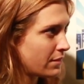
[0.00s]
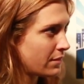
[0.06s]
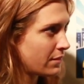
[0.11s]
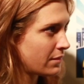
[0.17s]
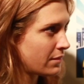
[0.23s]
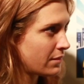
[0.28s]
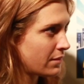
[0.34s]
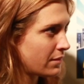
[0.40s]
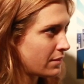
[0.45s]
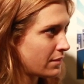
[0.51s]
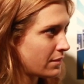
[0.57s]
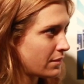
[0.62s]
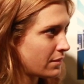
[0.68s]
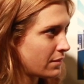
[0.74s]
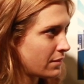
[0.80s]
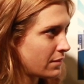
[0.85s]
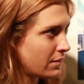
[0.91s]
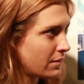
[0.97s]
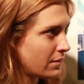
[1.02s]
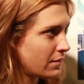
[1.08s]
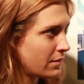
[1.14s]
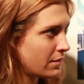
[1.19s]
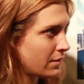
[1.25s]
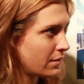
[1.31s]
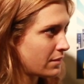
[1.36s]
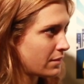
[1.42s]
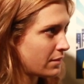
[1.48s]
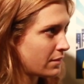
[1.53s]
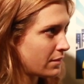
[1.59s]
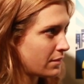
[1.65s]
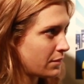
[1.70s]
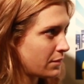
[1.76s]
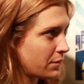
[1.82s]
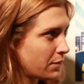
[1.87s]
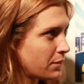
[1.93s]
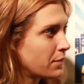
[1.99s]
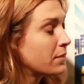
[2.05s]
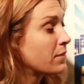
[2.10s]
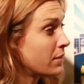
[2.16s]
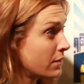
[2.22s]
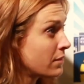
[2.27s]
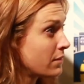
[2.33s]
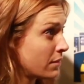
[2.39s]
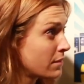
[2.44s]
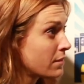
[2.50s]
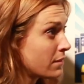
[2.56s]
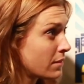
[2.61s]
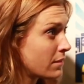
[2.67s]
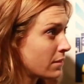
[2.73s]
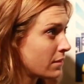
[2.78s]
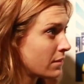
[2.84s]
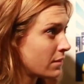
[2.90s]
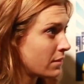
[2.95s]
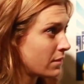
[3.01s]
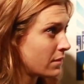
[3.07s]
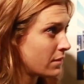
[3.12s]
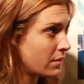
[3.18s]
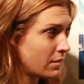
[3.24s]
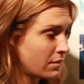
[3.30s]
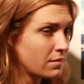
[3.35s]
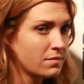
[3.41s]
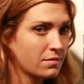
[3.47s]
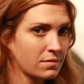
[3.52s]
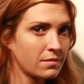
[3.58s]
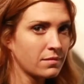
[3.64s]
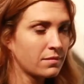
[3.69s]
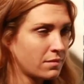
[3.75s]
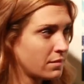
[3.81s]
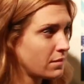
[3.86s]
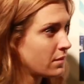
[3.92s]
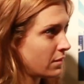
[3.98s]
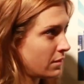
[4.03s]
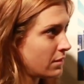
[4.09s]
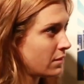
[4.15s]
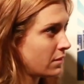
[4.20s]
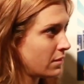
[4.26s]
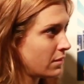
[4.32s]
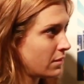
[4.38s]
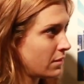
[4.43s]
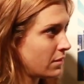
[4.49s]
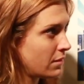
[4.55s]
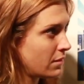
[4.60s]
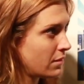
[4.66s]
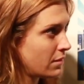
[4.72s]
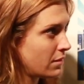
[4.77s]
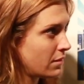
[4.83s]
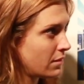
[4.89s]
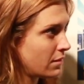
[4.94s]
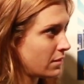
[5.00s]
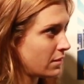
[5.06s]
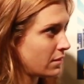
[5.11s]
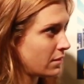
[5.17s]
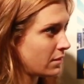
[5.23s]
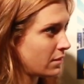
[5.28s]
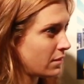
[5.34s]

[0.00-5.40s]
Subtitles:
This person isn't speaking.